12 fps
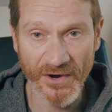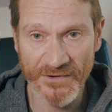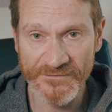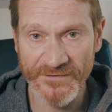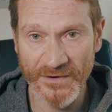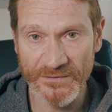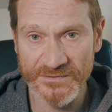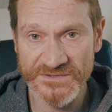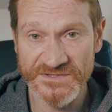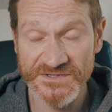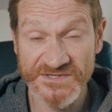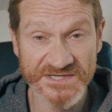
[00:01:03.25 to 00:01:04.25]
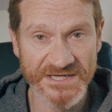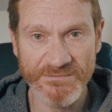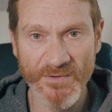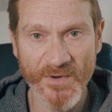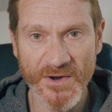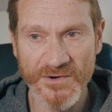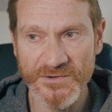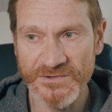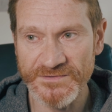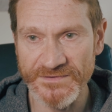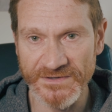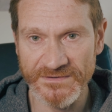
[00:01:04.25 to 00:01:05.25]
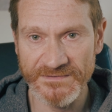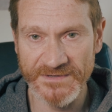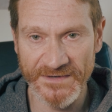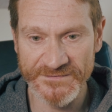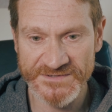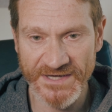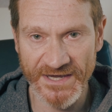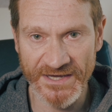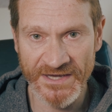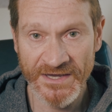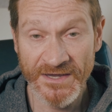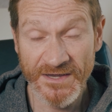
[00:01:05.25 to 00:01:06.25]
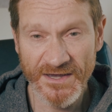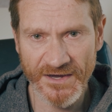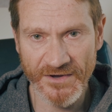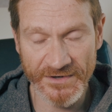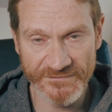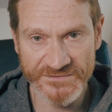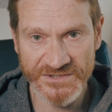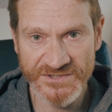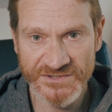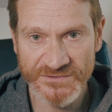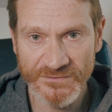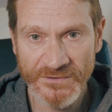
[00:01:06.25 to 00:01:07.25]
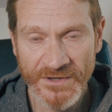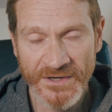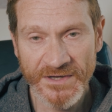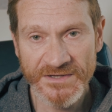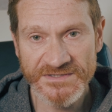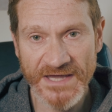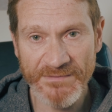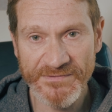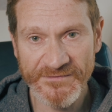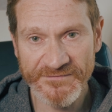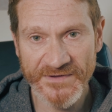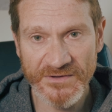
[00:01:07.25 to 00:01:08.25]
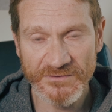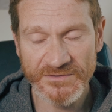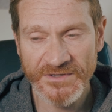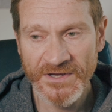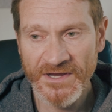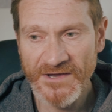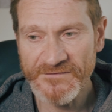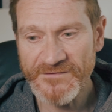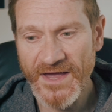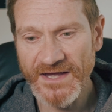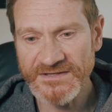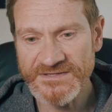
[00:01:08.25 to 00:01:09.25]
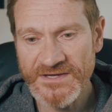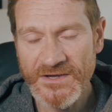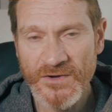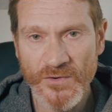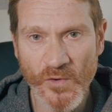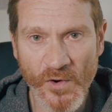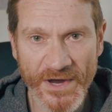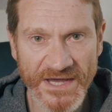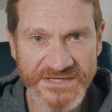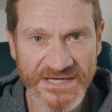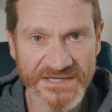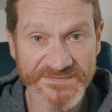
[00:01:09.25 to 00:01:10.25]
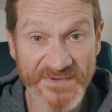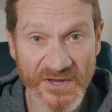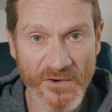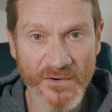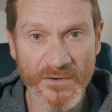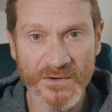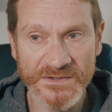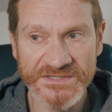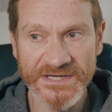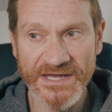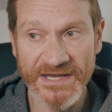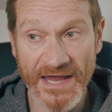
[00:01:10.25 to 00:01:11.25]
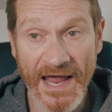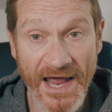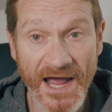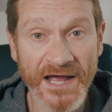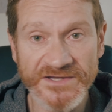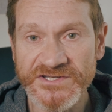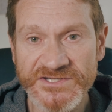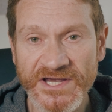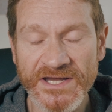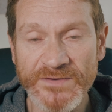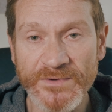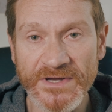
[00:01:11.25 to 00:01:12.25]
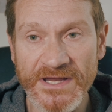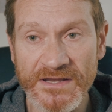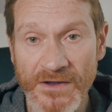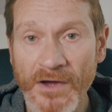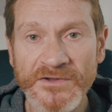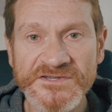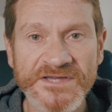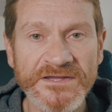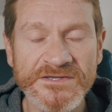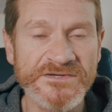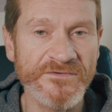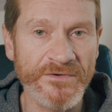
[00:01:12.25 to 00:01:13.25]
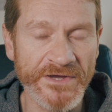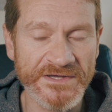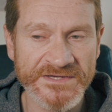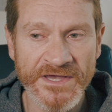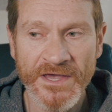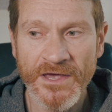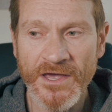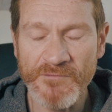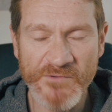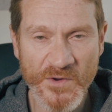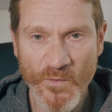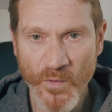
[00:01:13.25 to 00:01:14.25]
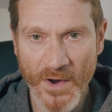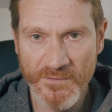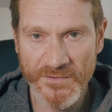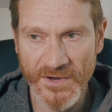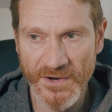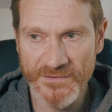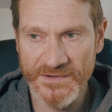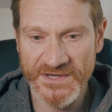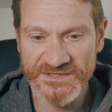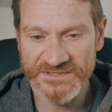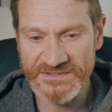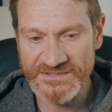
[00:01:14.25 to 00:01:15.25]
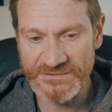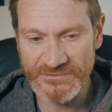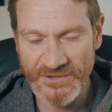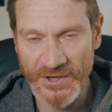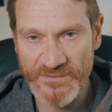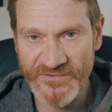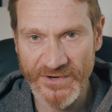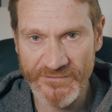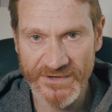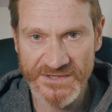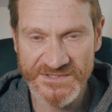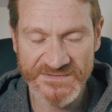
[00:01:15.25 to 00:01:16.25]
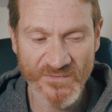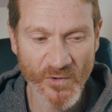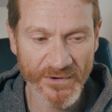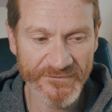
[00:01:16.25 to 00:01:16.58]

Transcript: iPhone's cinema mode that gives a kind of digital depth of field effect, or is it because it has a genuinely large sensor on it? We won't know this until GoPro releases more